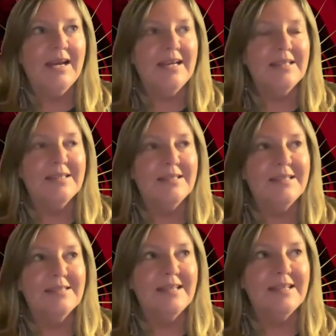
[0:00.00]
And
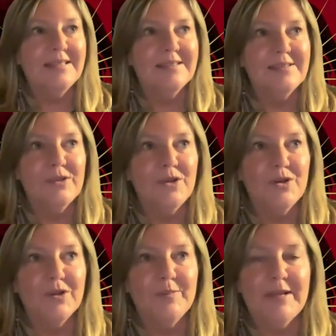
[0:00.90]
this is
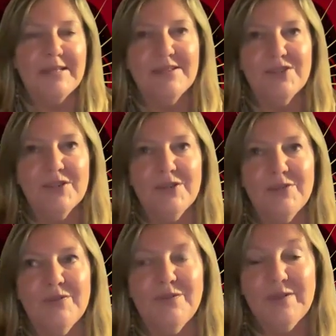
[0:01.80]
not a message
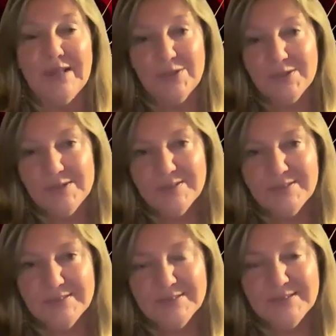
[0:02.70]
of fear.
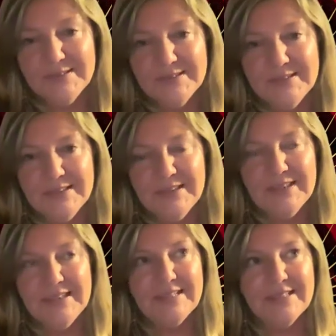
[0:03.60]

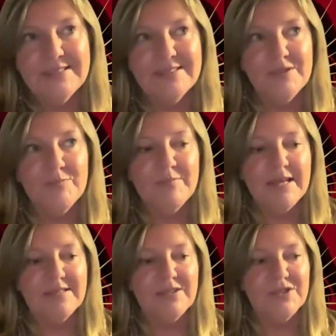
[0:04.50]
This is a
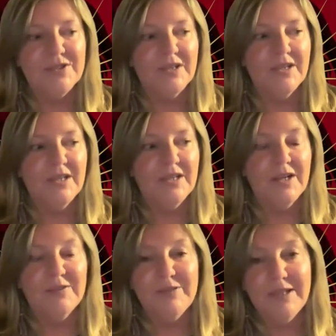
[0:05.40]
message
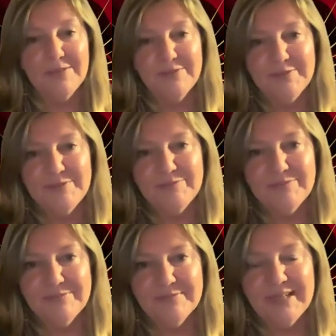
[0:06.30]
of love
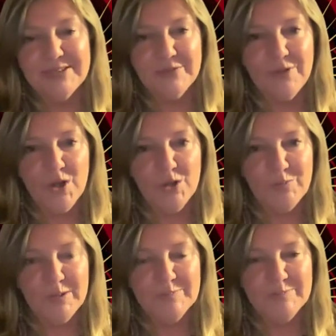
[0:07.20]
and of
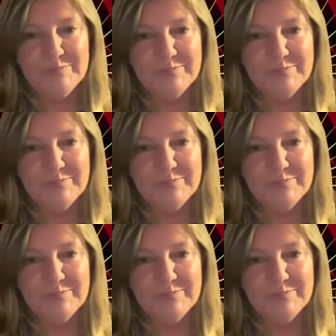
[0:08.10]
hope.